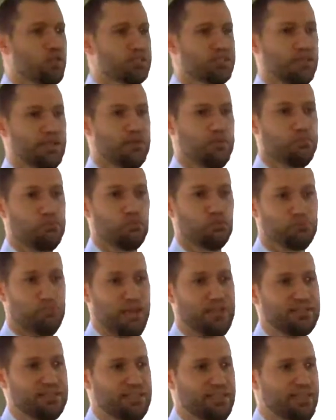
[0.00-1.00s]
was
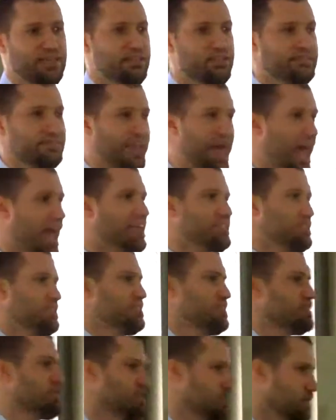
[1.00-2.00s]
basically the tax
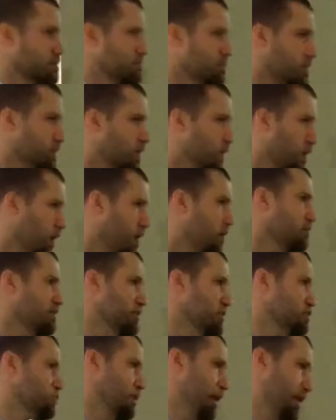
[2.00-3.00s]
system of
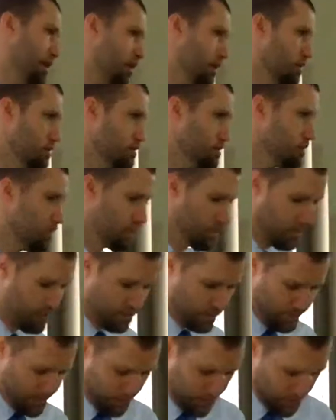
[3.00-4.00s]
Israel.
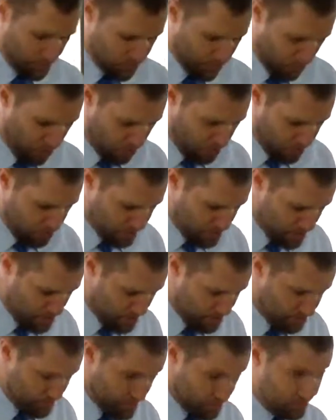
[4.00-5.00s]
So,
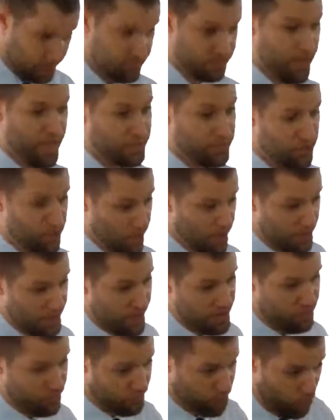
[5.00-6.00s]

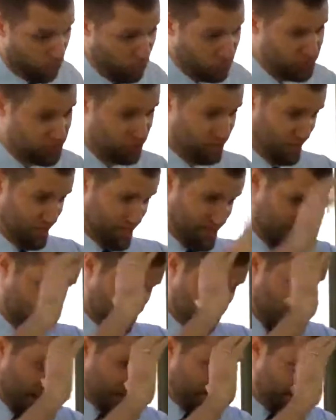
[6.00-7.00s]
and of course,
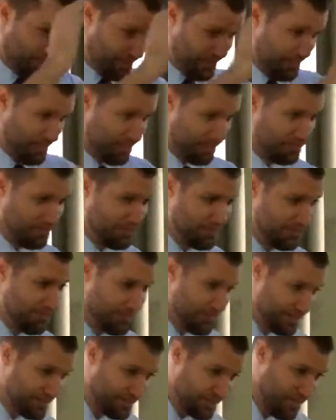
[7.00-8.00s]
right at the
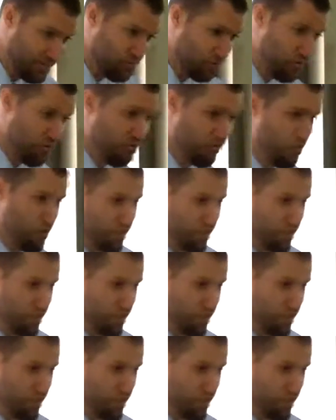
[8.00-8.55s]
center of